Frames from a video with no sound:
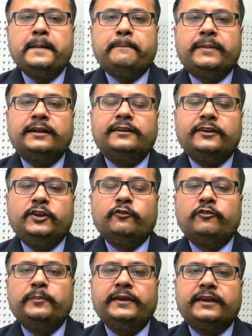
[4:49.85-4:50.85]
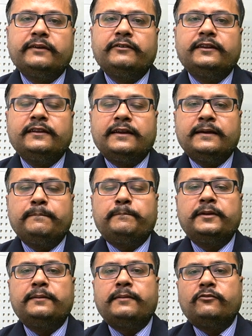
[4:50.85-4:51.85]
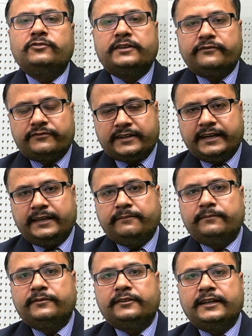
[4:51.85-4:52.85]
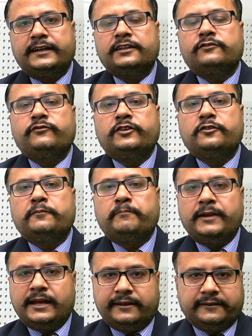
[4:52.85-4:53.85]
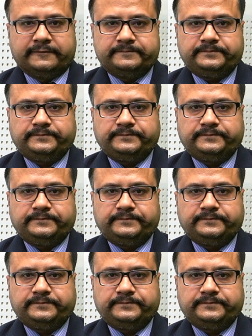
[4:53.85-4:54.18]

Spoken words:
But you will be given ample amount of time that is for your planning.